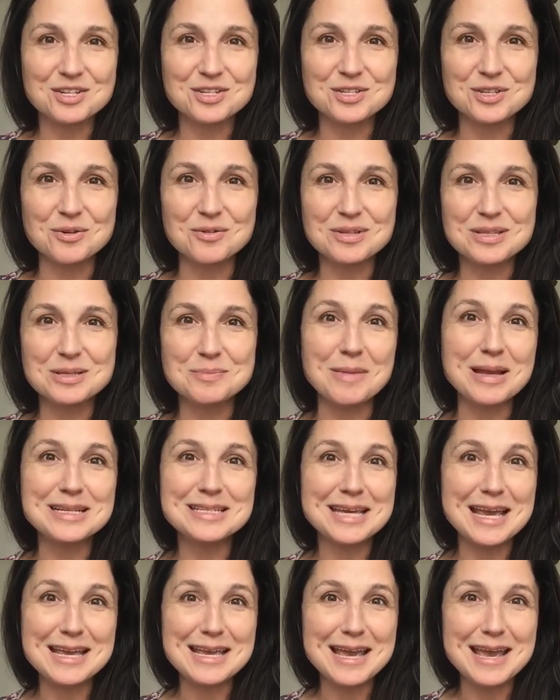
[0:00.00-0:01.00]
So it's my
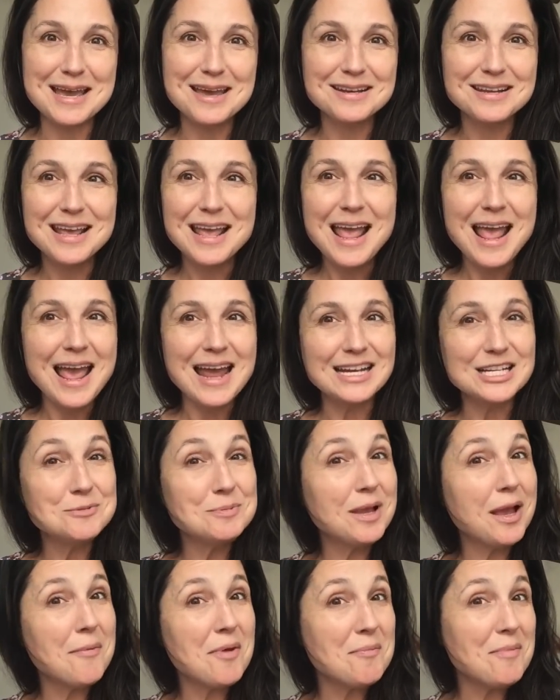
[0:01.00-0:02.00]
taller, and it's
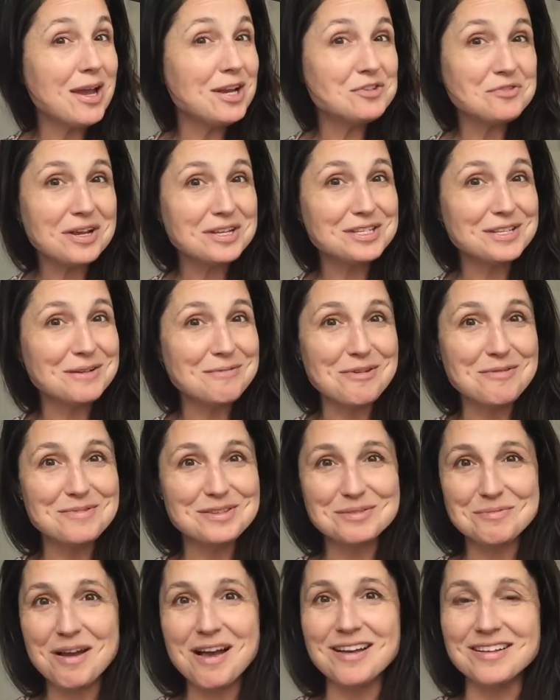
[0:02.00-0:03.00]
becoming my dressing room
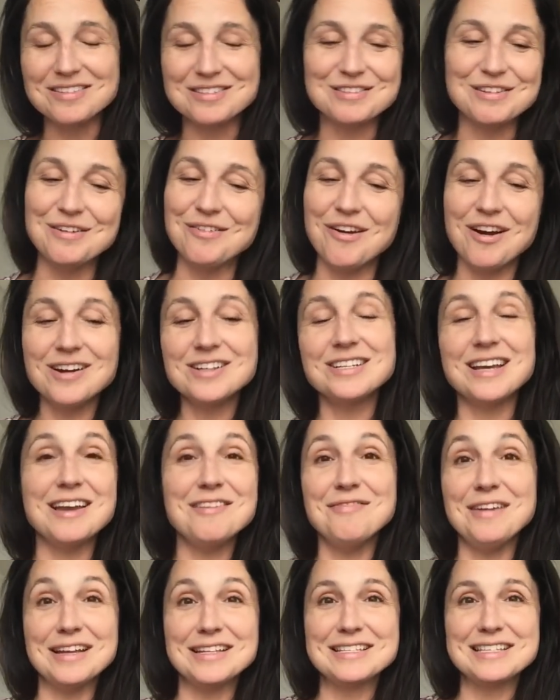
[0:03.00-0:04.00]
as well. So aren't I
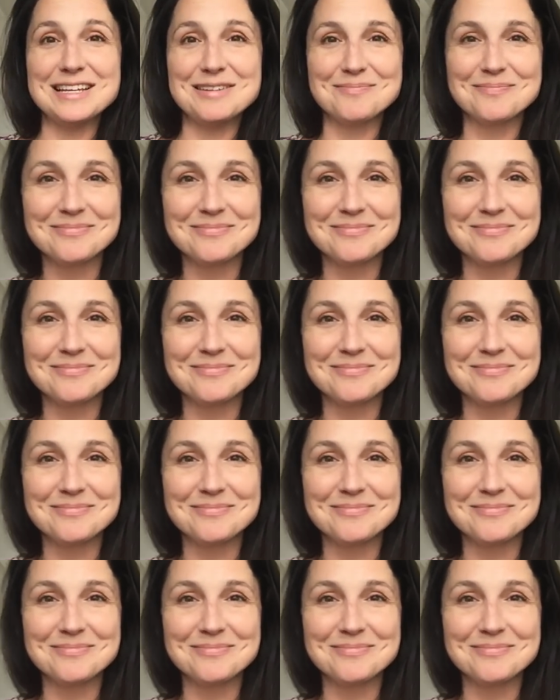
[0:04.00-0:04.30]
fancy?